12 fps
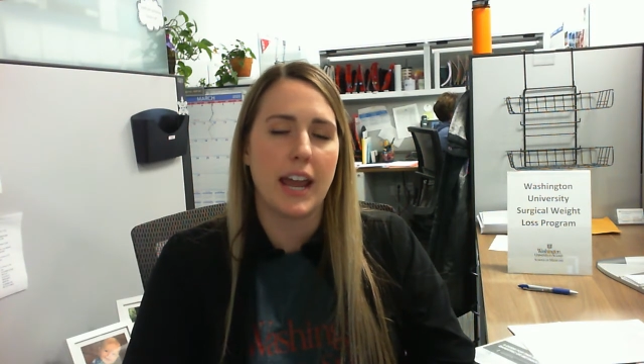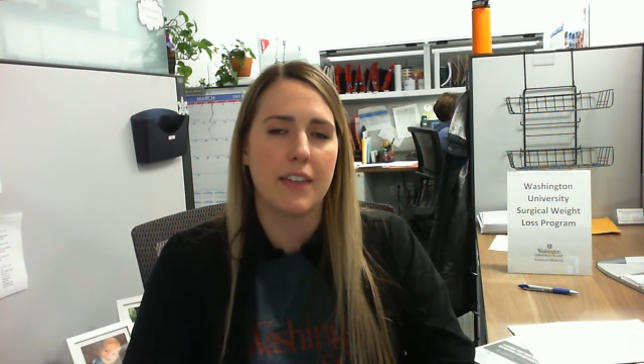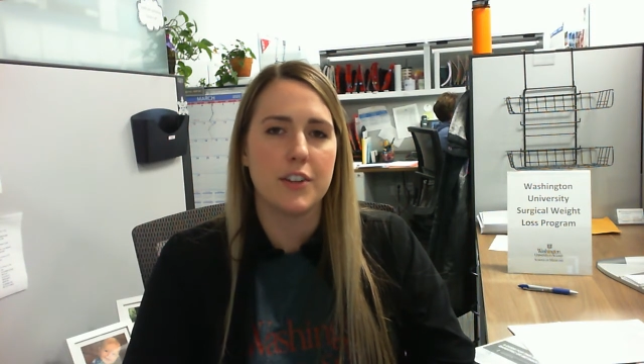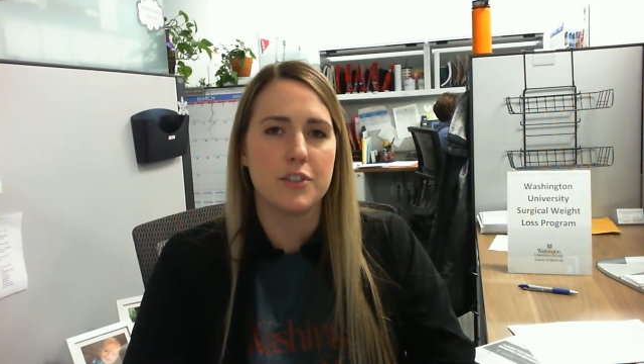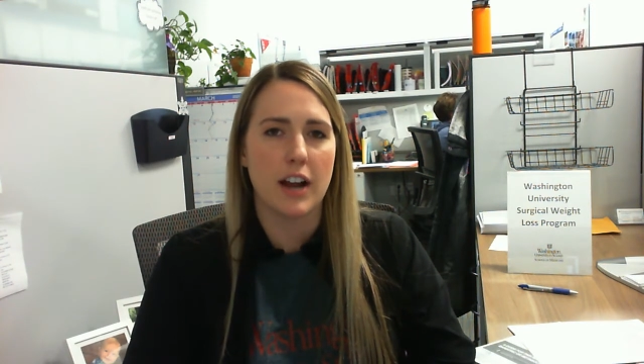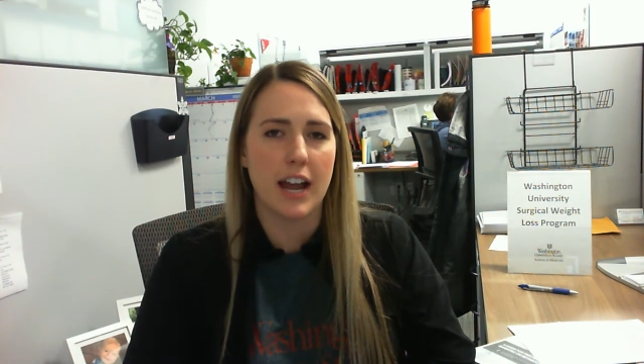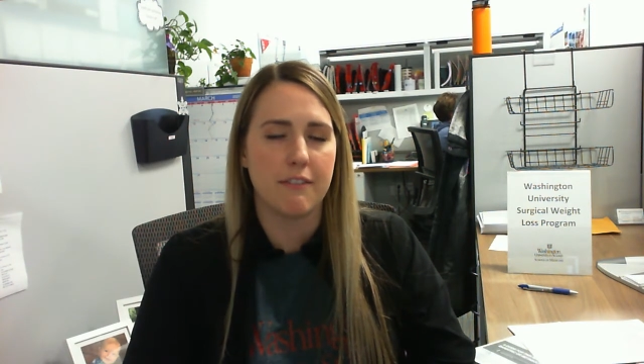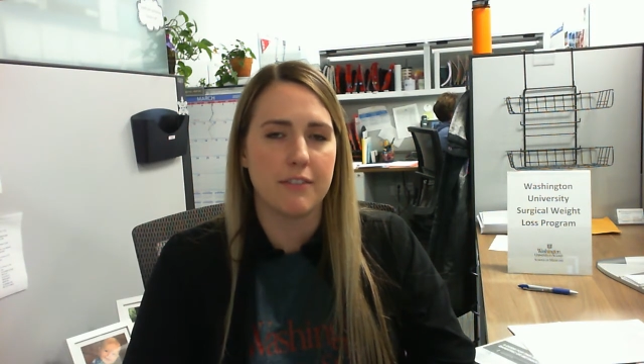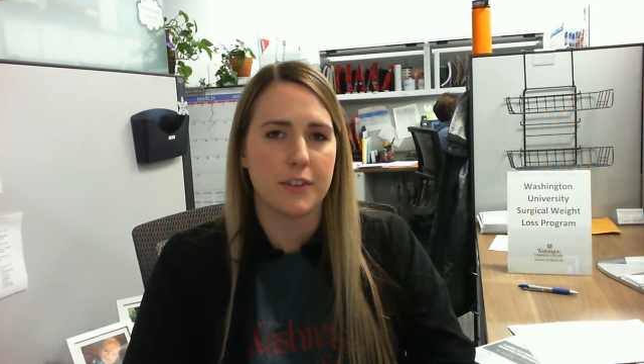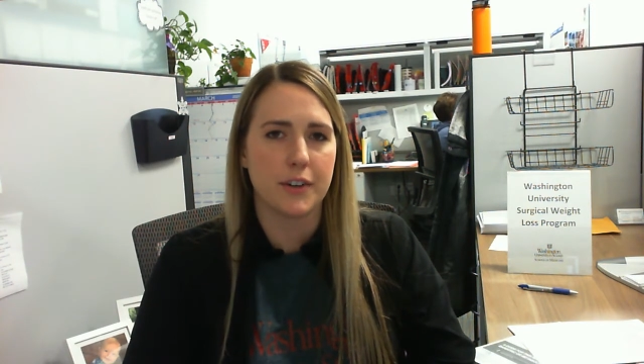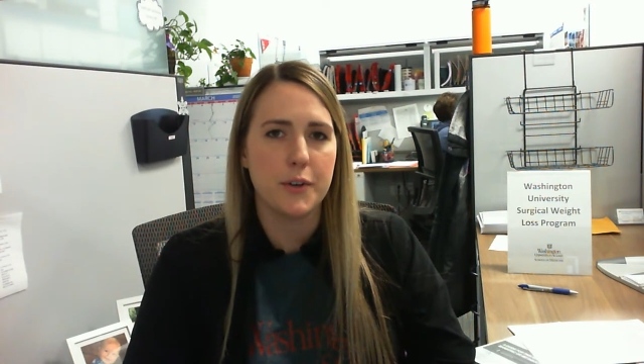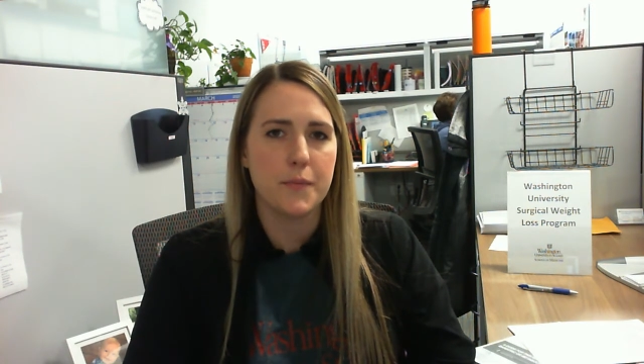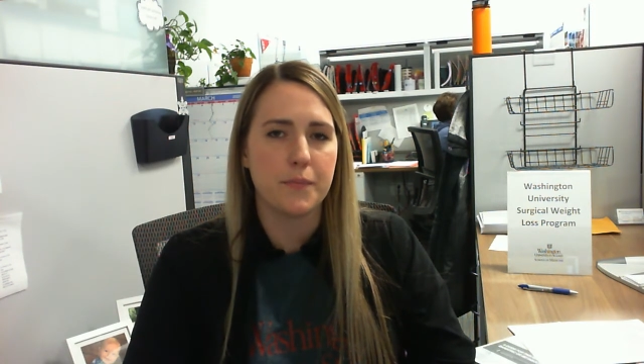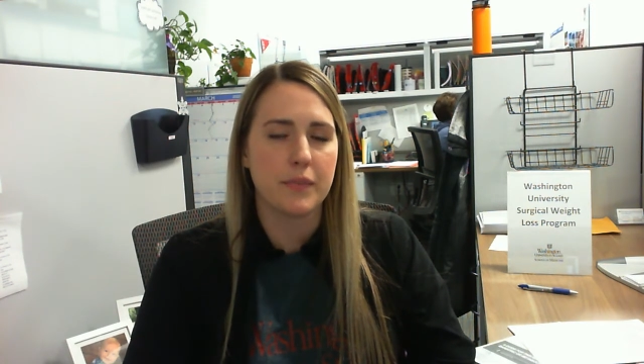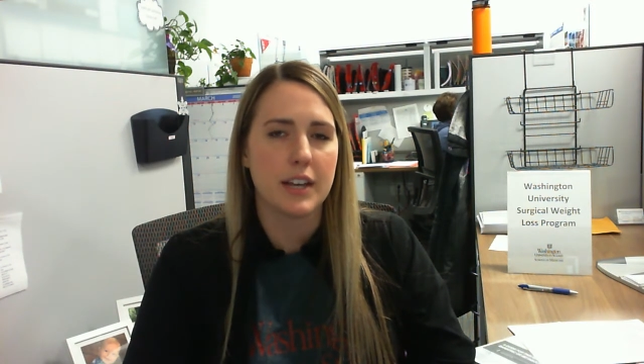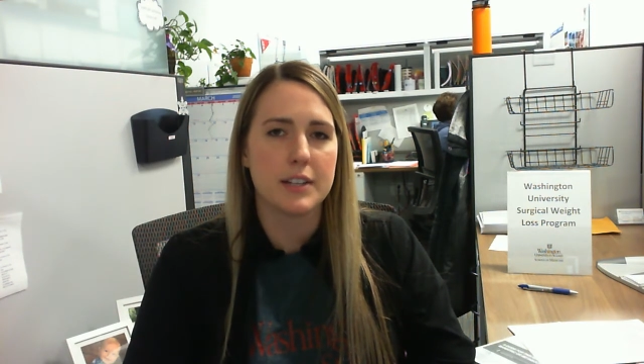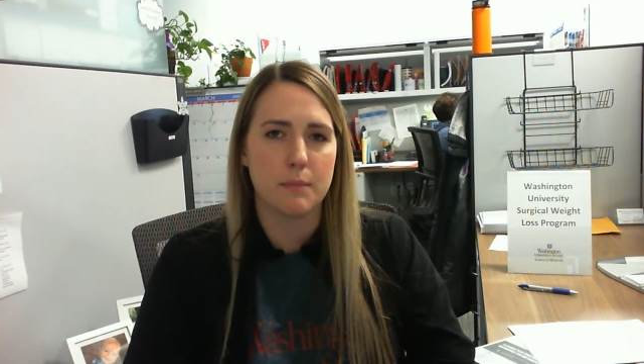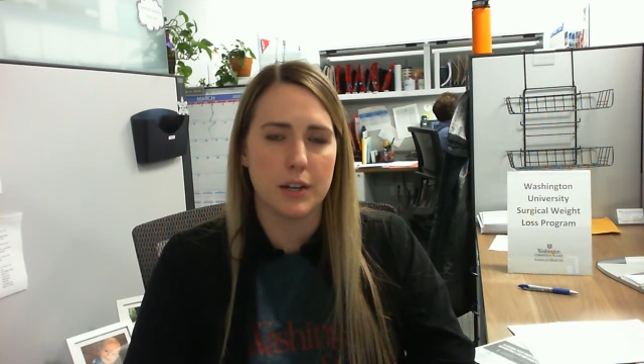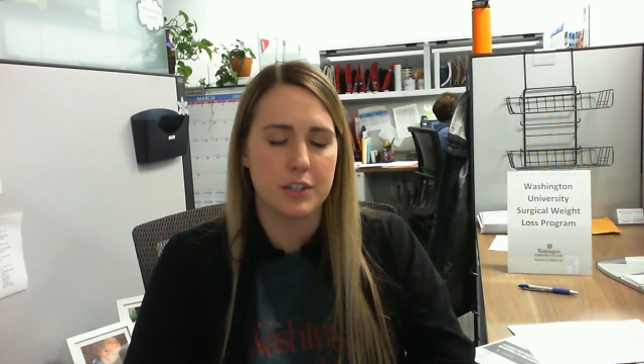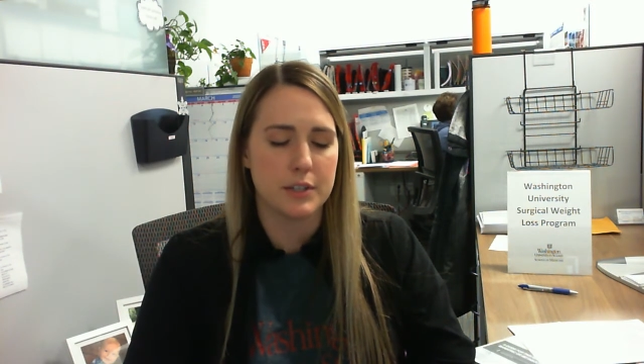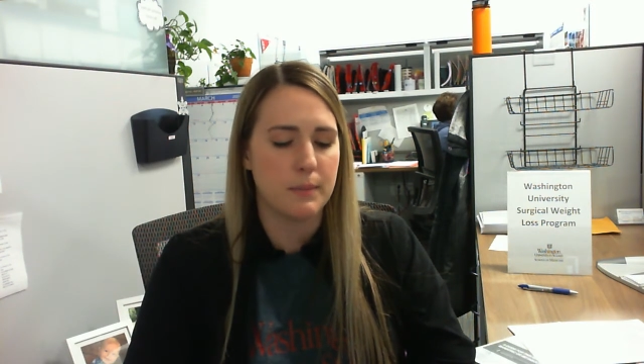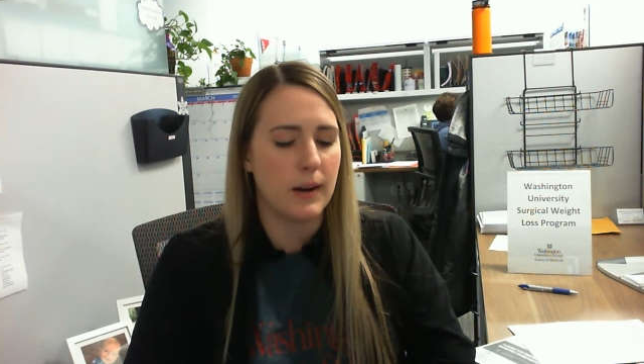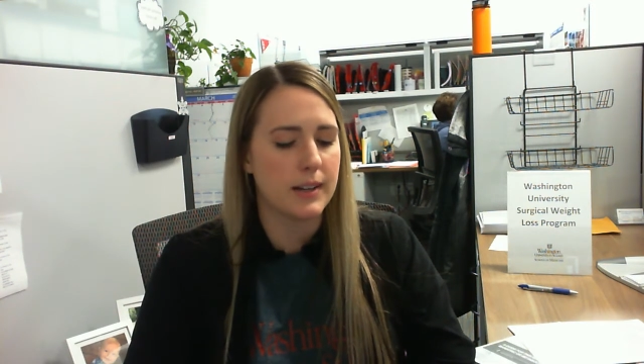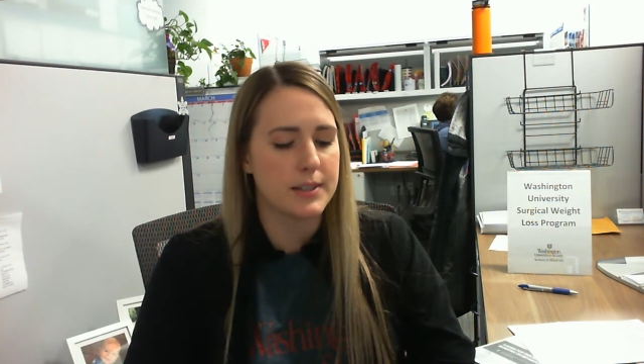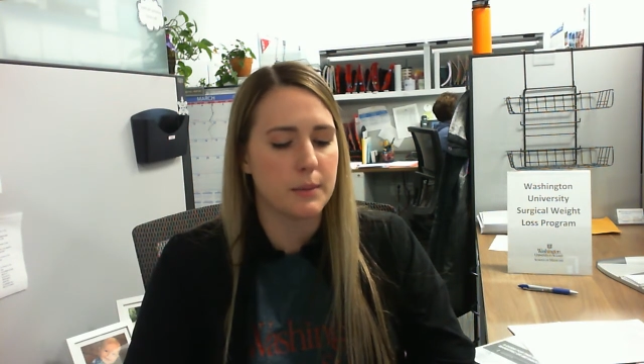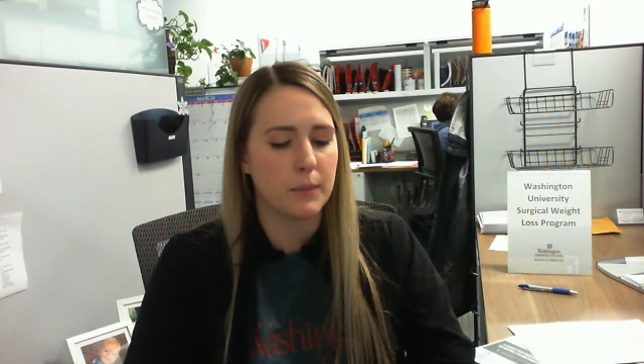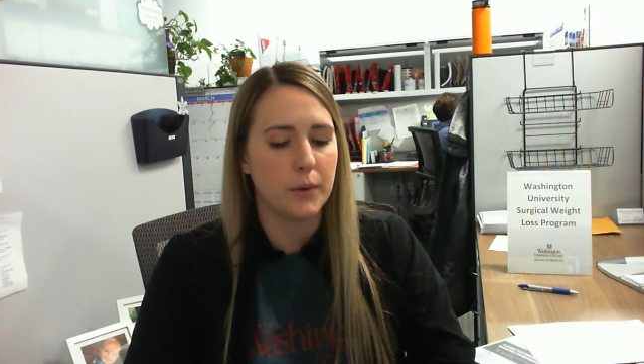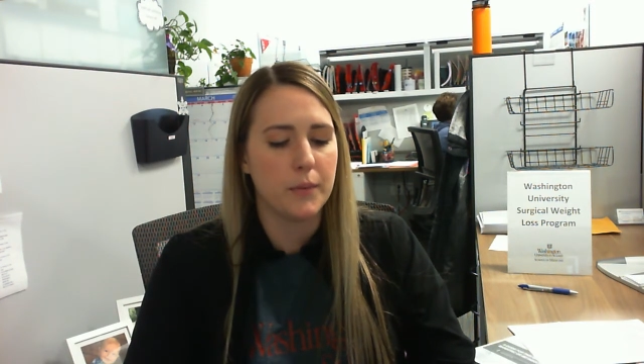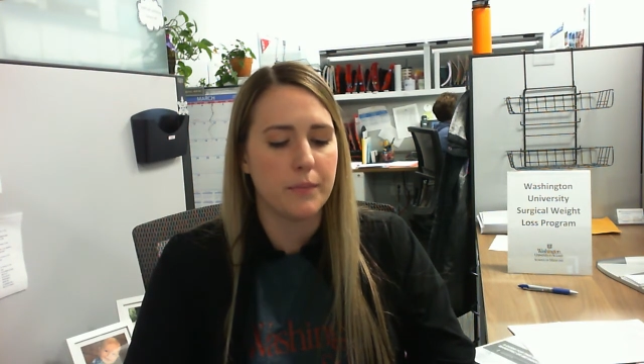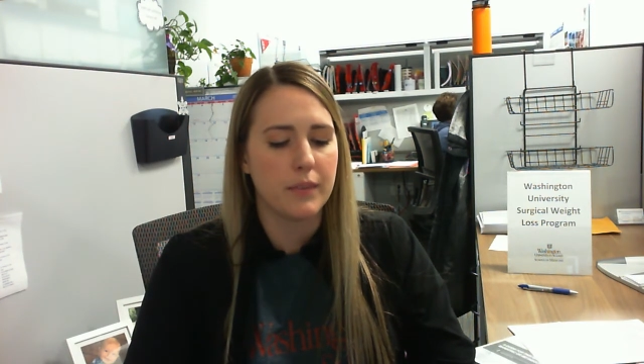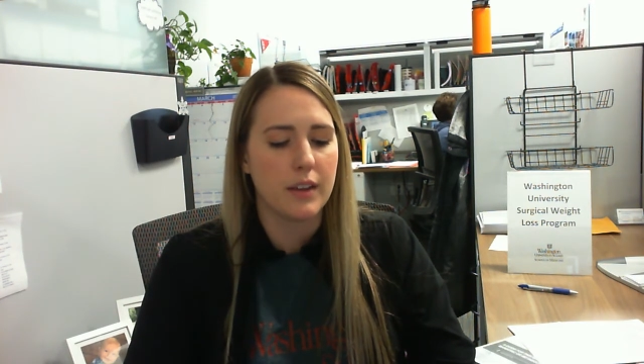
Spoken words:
and the drive-through as much as possible.